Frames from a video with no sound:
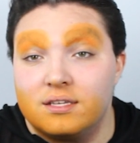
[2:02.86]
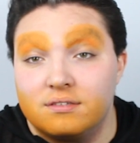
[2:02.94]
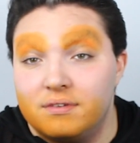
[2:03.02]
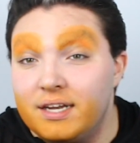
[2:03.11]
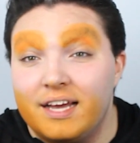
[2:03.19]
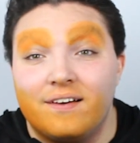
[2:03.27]
of this
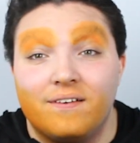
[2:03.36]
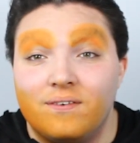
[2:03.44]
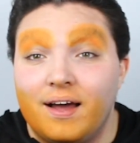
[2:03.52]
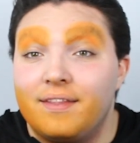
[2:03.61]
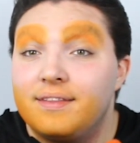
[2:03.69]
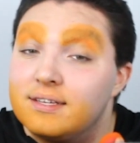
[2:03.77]

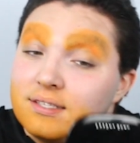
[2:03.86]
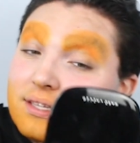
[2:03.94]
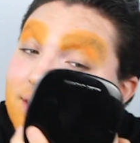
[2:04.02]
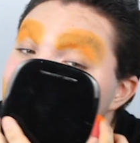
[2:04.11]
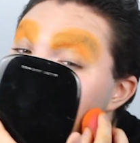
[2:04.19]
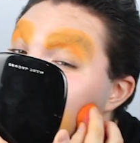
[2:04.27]
video and this
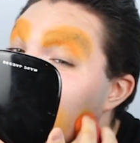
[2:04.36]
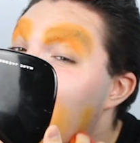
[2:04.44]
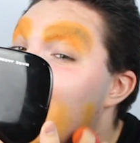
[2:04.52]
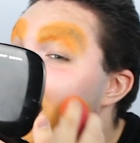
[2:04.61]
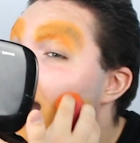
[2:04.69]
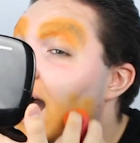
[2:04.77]
look,
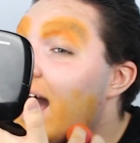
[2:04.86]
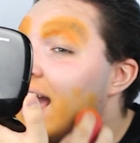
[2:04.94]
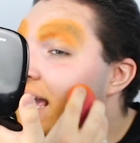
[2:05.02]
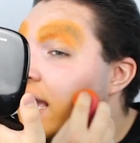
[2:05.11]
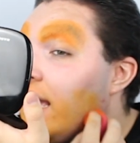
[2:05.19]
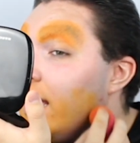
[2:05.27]

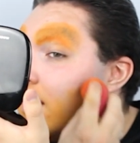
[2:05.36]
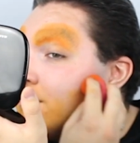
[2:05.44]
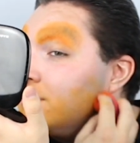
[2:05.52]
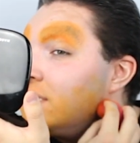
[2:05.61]
I am,